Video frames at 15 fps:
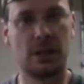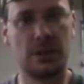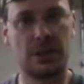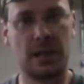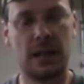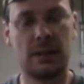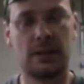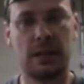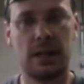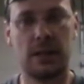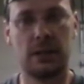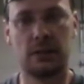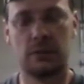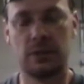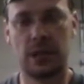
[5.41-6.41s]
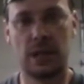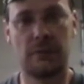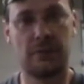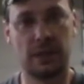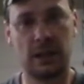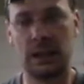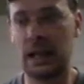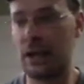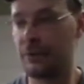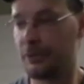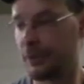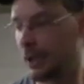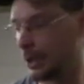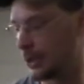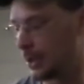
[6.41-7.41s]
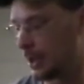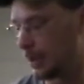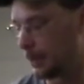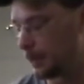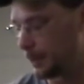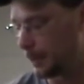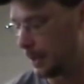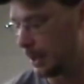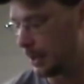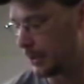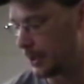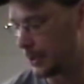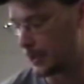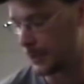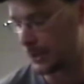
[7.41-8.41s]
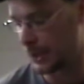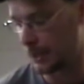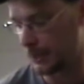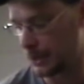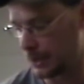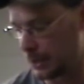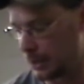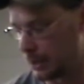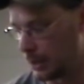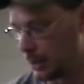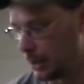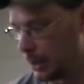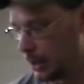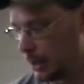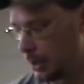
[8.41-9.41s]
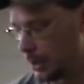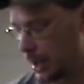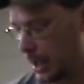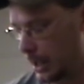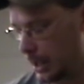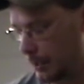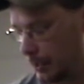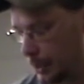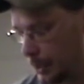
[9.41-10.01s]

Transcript: else that I finally got finished up. This was something that I came